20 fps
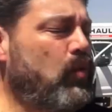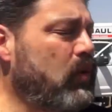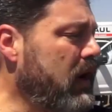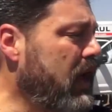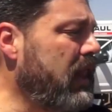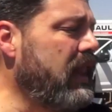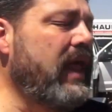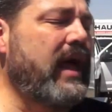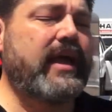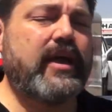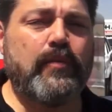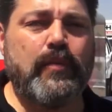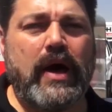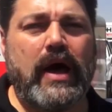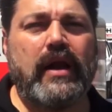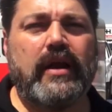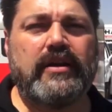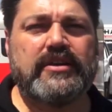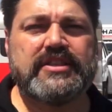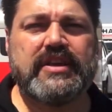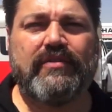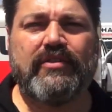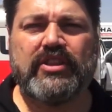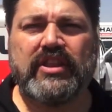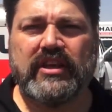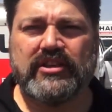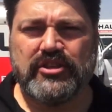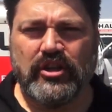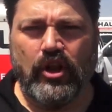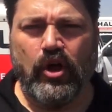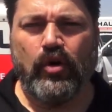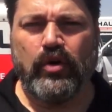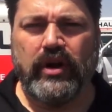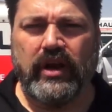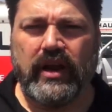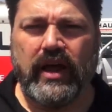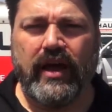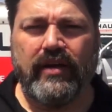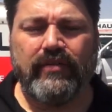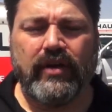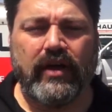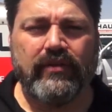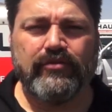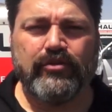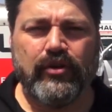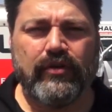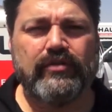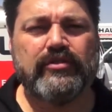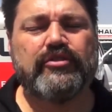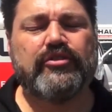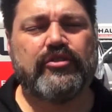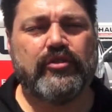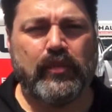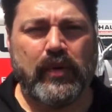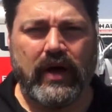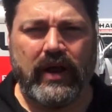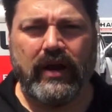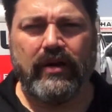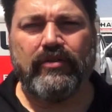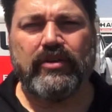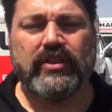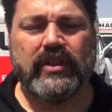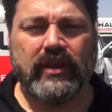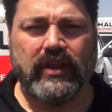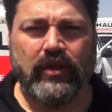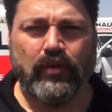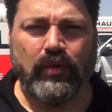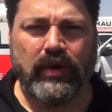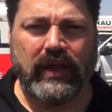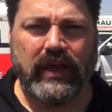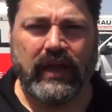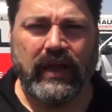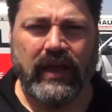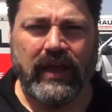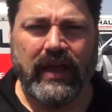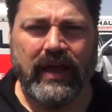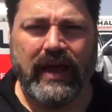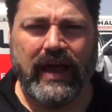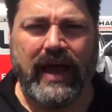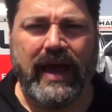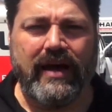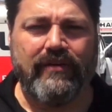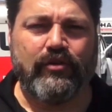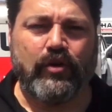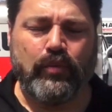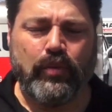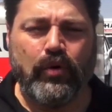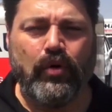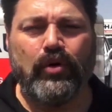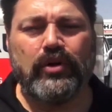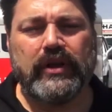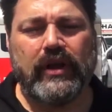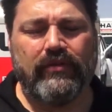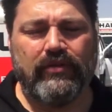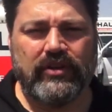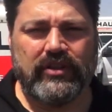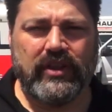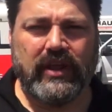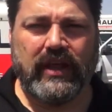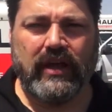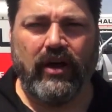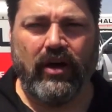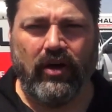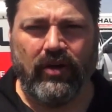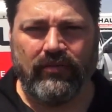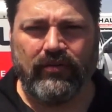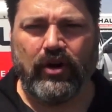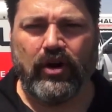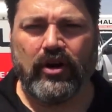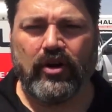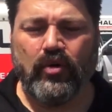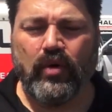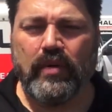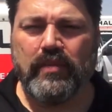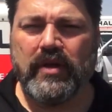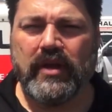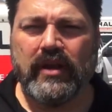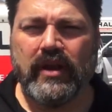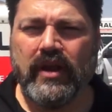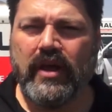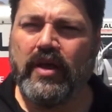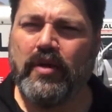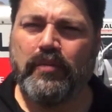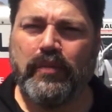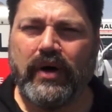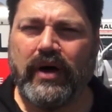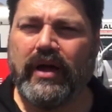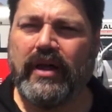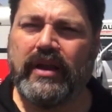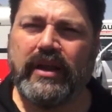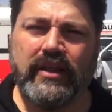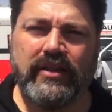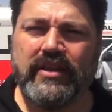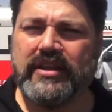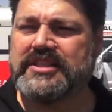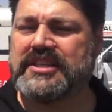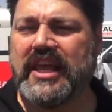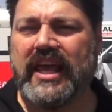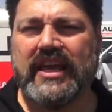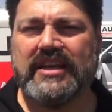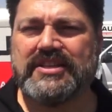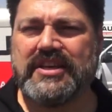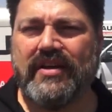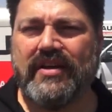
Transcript: What I like about it is everything's loaded. I've, I've driven just about everything that we have, or pulled everything, all of our equipment, but in this case